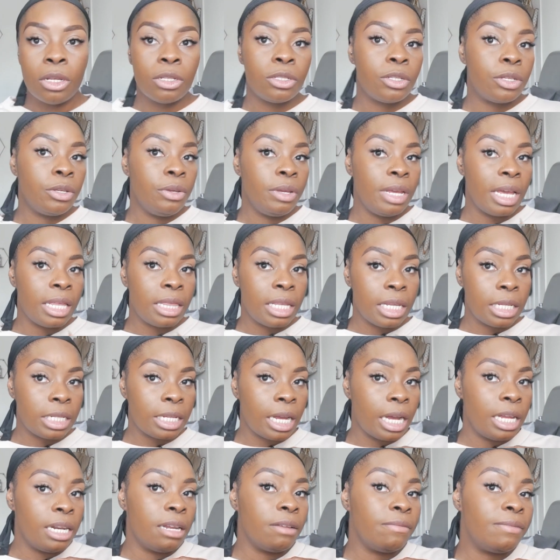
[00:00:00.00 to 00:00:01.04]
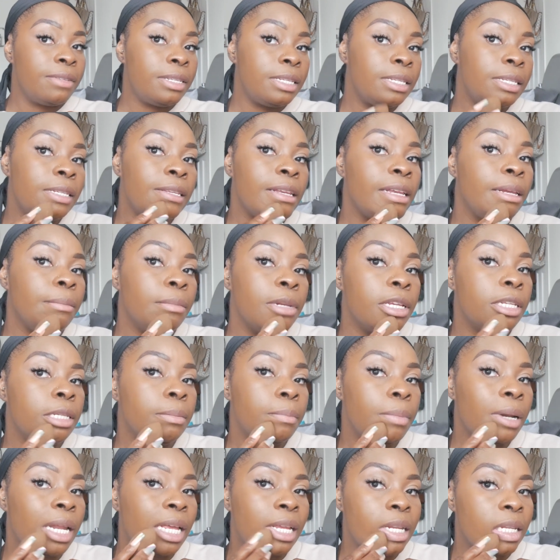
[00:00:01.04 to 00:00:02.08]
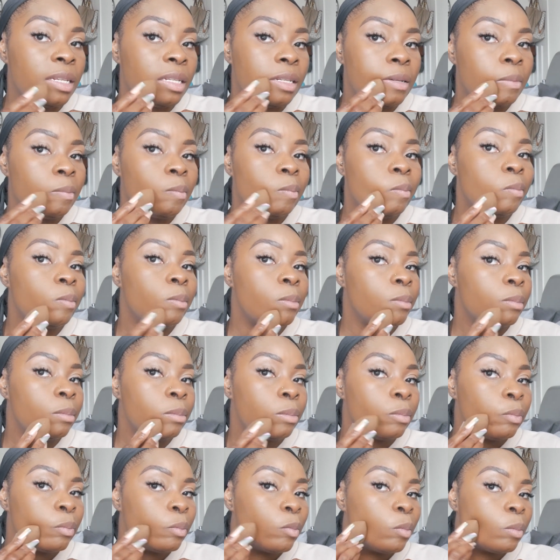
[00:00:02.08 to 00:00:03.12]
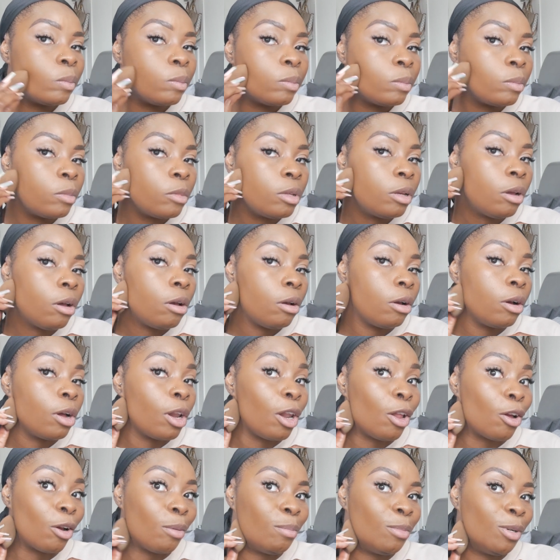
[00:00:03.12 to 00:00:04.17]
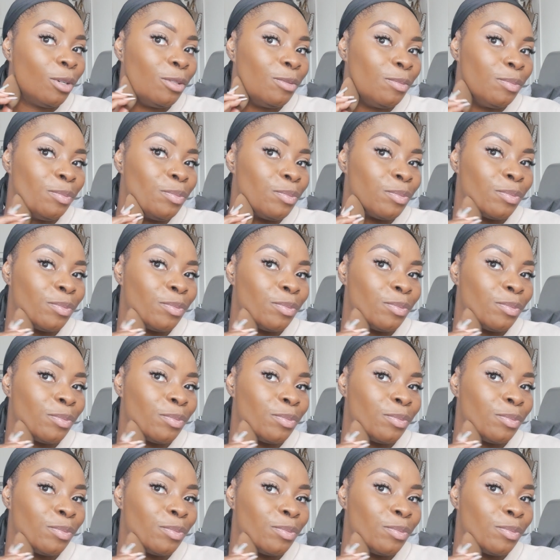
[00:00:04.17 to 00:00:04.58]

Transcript: So you get this kind of seamless blend. Unclockable.